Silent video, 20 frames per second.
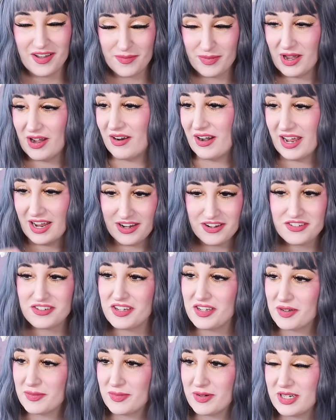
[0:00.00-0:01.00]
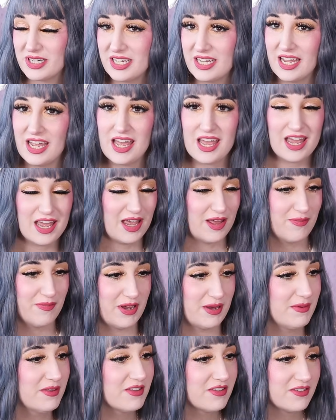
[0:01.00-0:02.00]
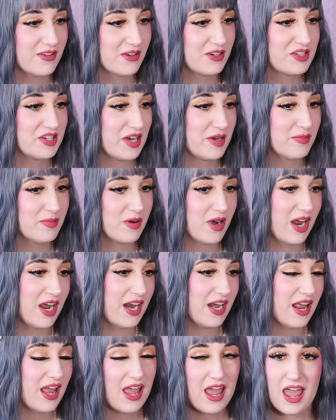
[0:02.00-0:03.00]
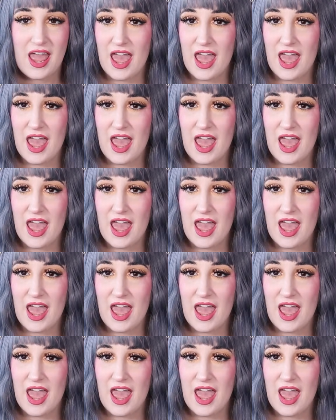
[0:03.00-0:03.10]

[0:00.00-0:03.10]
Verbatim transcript: about Angelic Pretty and Baby the Stars Shine Bright,